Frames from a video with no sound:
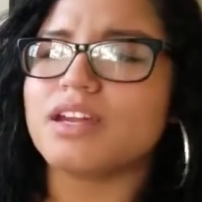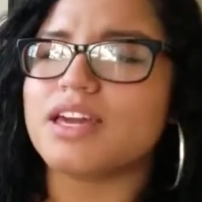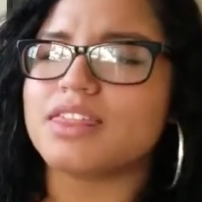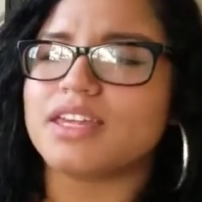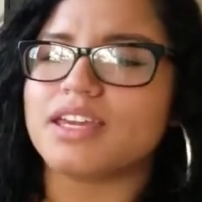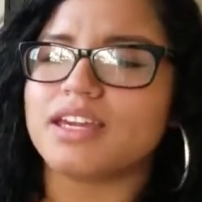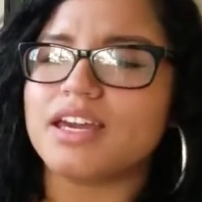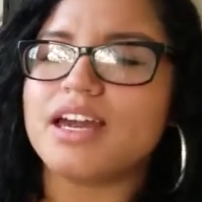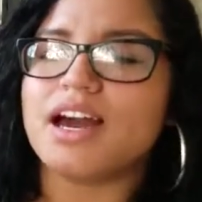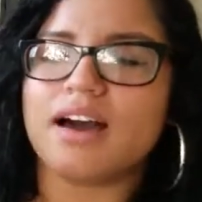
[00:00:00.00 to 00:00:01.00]
I think,
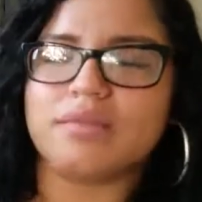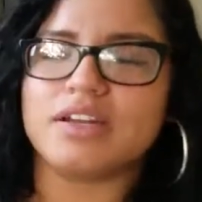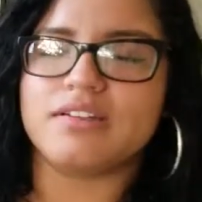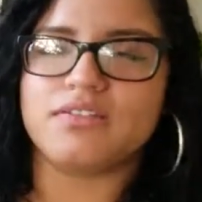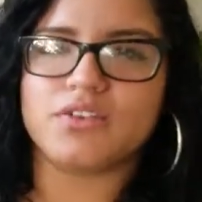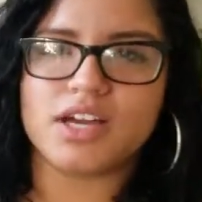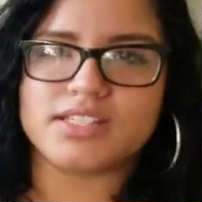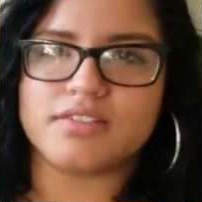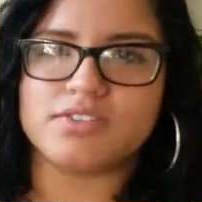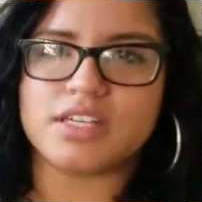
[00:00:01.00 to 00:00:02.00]
I mean, if you
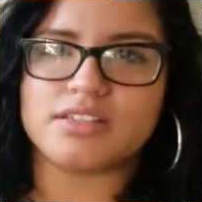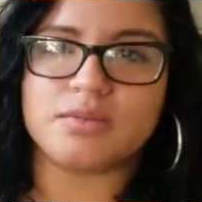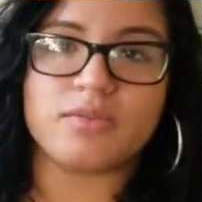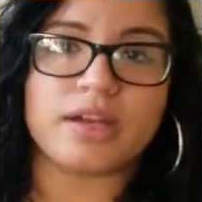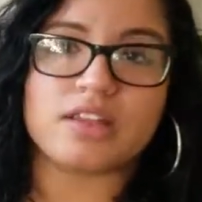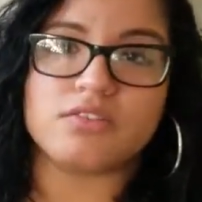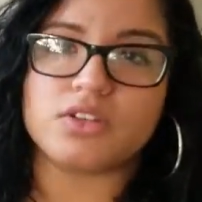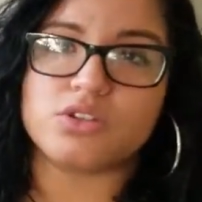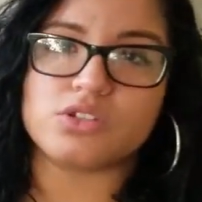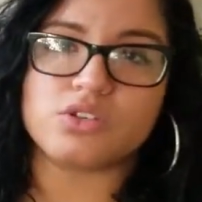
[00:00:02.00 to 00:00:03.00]
guys haven't seen some of my other
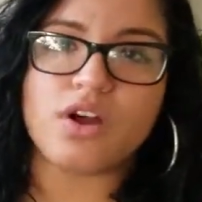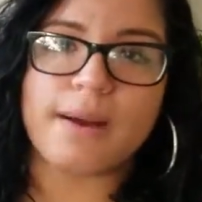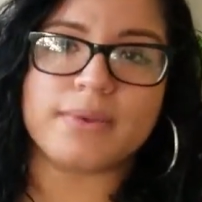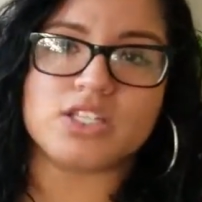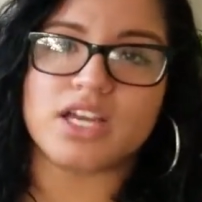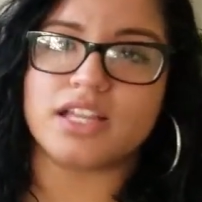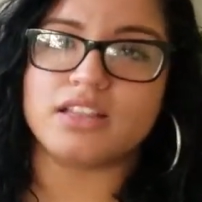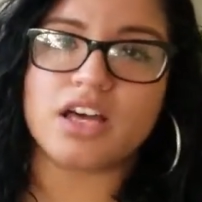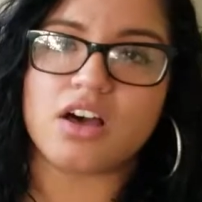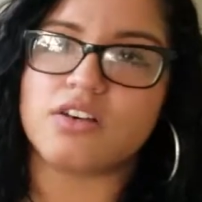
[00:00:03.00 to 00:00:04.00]
videos, you know how much I
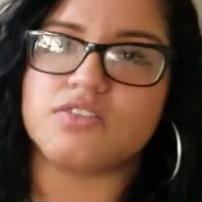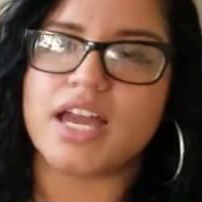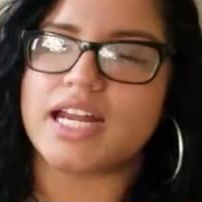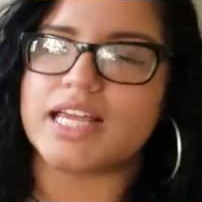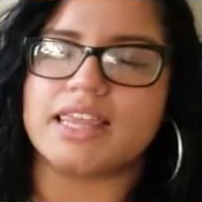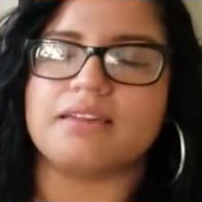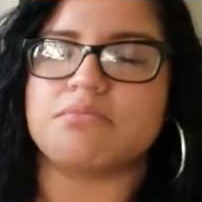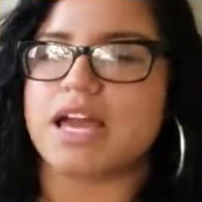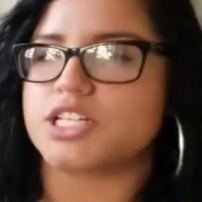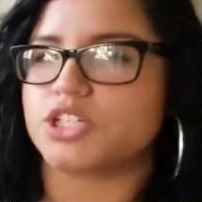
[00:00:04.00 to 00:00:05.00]
love anything
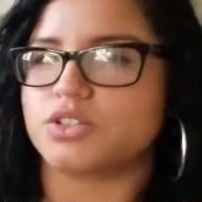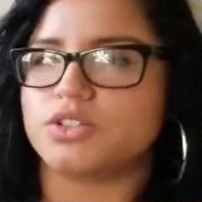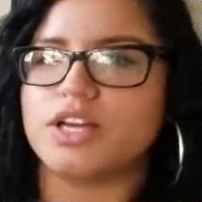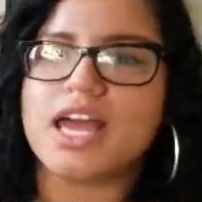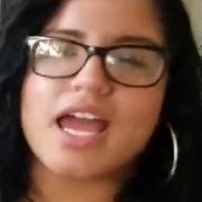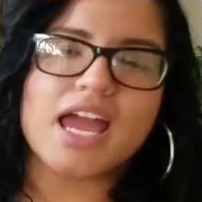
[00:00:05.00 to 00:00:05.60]
magical.